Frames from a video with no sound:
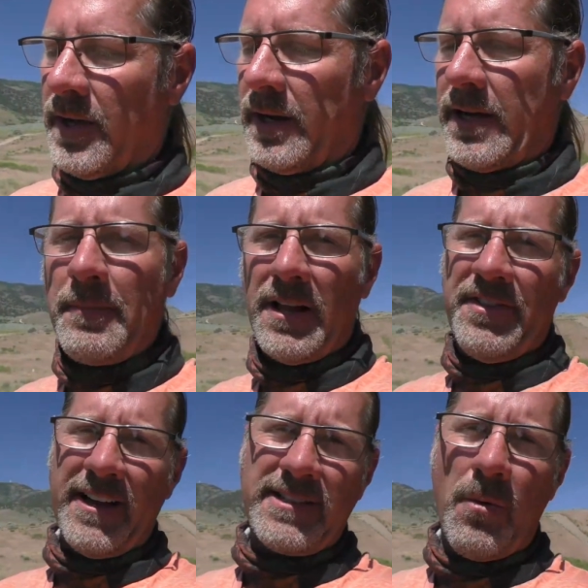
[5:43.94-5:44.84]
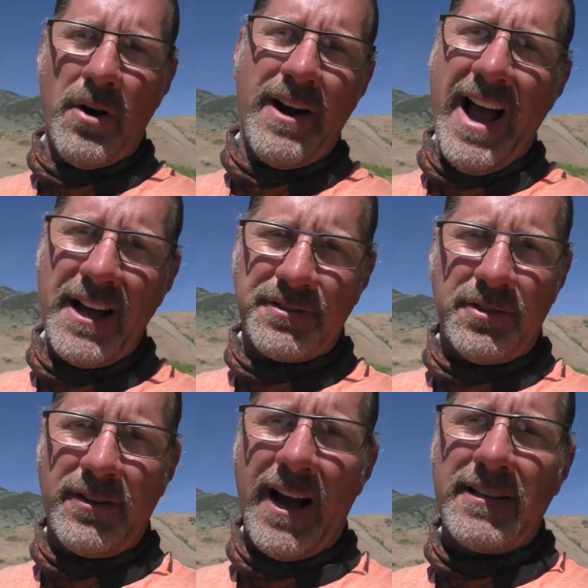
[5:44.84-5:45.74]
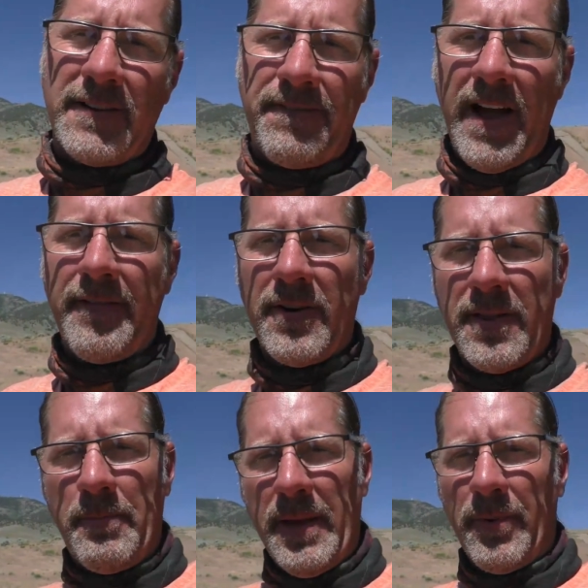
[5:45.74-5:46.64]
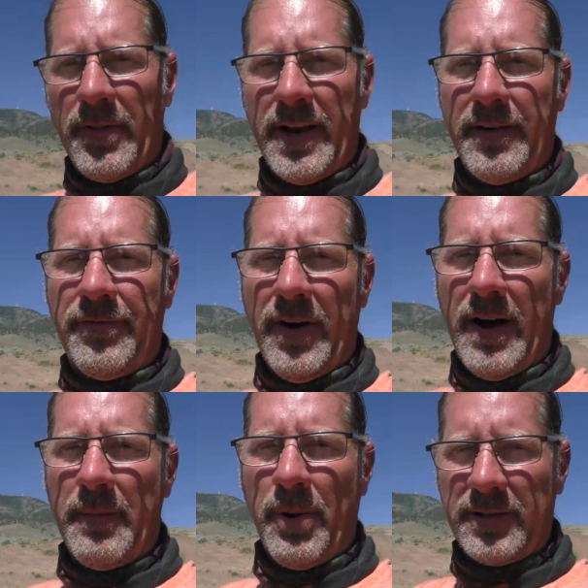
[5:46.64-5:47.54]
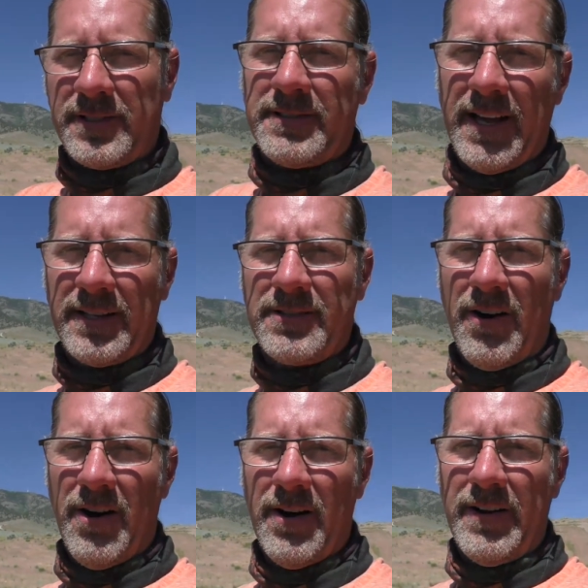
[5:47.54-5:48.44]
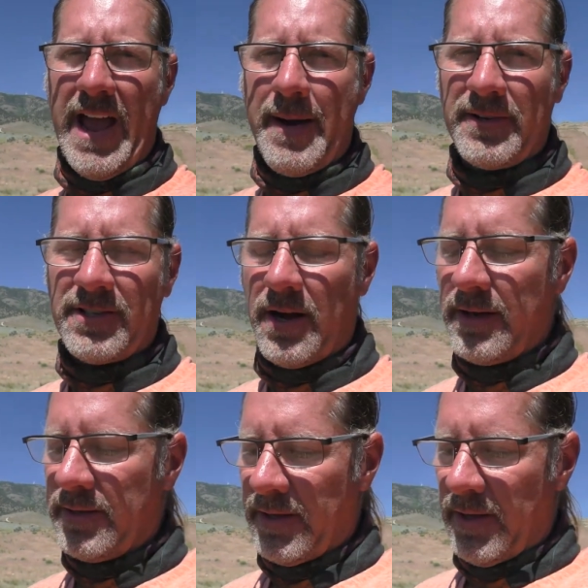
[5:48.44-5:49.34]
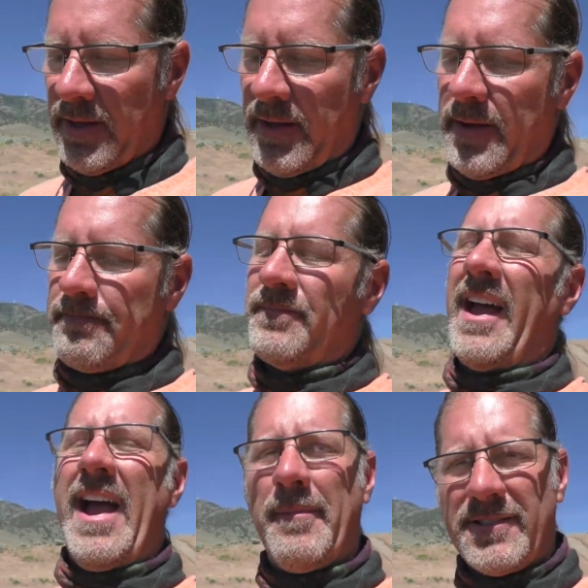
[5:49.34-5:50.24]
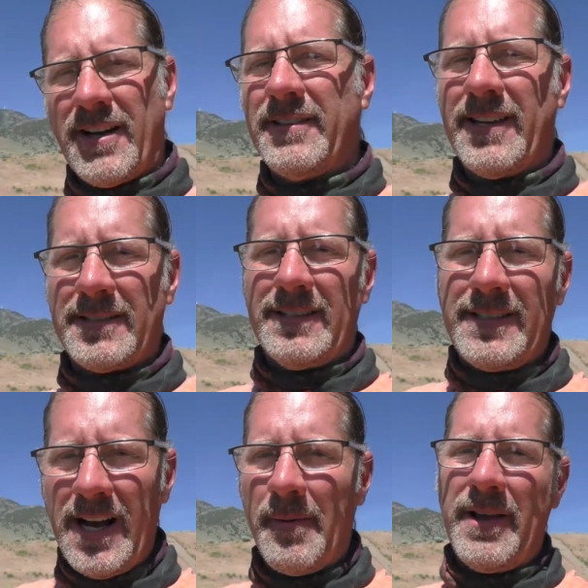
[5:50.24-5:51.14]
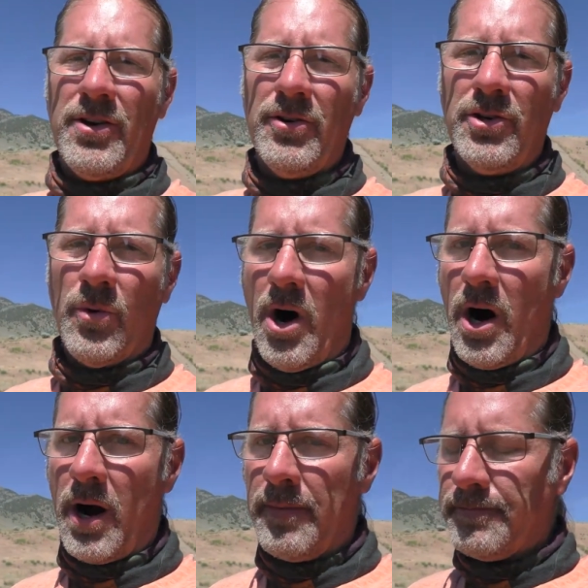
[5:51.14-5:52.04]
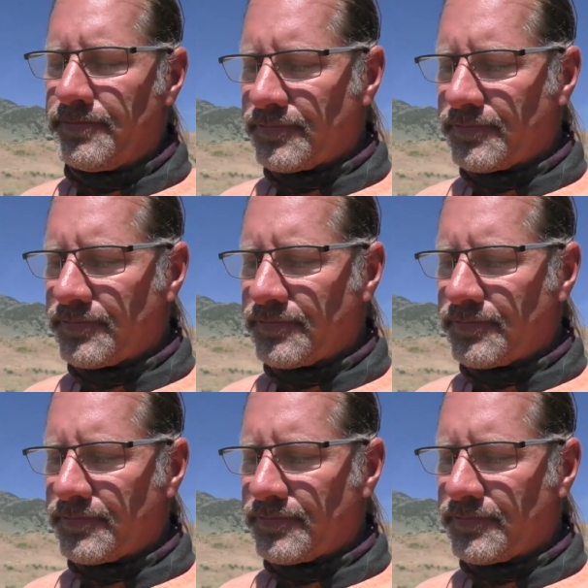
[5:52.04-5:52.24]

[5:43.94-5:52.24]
A couple of things I wanted to ask you guys a favor. The people that have uh, purchased things on Amazon, Amazon doesn't tell me who you are